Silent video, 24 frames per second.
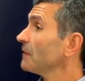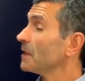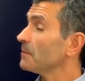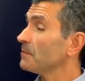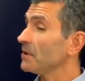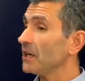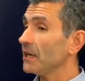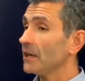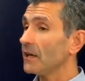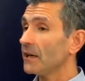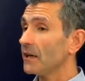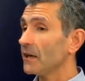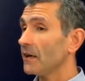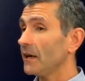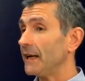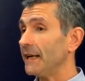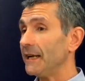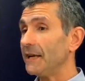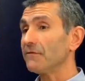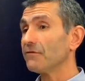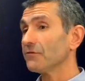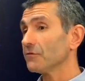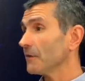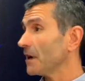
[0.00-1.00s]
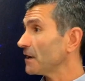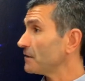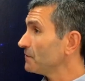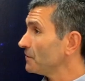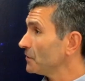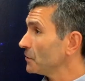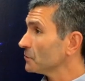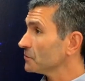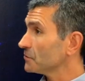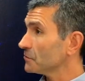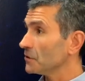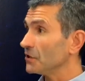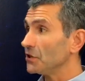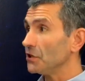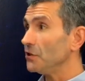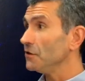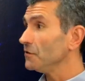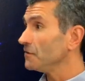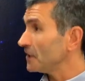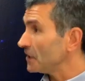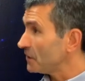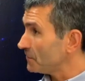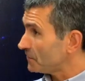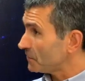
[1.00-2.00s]
maybe an infrared filter, a
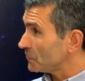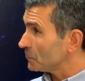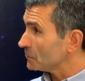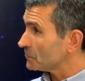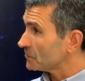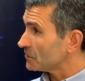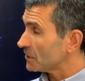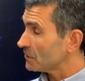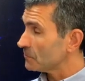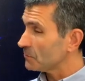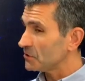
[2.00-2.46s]
UV filter,